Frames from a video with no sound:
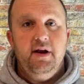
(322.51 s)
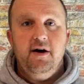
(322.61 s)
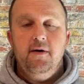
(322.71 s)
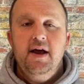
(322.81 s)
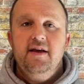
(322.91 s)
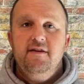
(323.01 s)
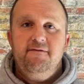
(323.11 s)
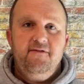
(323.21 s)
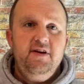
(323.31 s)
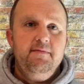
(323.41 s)
Now, the
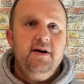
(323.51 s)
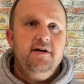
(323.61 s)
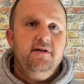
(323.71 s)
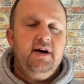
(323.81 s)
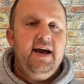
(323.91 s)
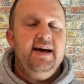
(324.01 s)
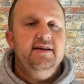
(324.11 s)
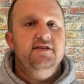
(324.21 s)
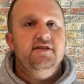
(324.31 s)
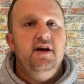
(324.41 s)
female
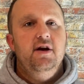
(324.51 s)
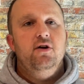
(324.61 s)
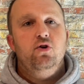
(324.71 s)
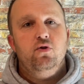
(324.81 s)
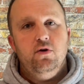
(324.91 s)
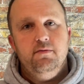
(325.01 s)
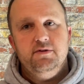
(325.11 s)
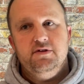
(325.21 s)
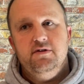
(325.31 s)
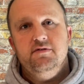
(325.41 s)
has
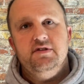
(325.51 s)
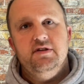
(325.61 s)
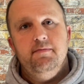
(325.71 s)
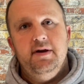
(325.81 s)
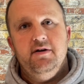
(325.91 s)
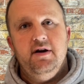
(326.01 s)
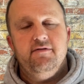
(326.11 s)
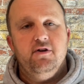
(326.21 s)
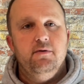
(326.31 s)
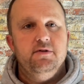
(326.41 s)
chromosomes and the male
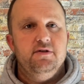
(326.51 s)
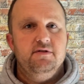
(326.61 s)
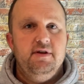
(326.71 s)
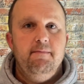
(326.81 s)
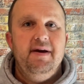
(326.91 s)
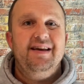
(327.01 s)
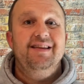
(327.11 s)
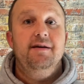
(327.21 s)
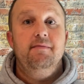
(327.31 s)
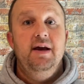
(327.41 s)
have chromosomes that make
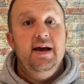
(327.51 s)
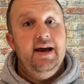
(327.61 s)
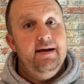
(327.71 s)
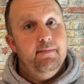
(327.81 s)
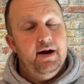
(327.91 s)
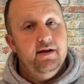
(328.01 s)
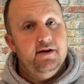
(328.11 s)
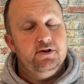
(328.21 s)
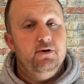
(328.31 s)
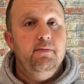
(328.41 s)
them a
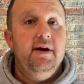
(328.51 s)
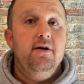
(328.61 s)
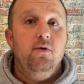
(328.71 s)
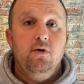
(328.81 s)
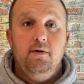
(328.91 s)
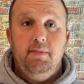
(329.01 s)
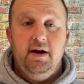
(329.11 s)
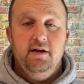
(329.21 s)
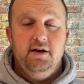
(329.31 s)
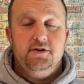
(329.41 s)
biological male or a
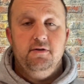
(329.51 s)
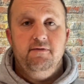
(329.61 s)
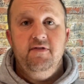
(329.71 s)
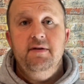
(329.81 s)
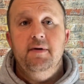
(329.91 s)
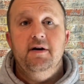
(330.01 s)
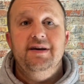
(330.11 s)
biological female.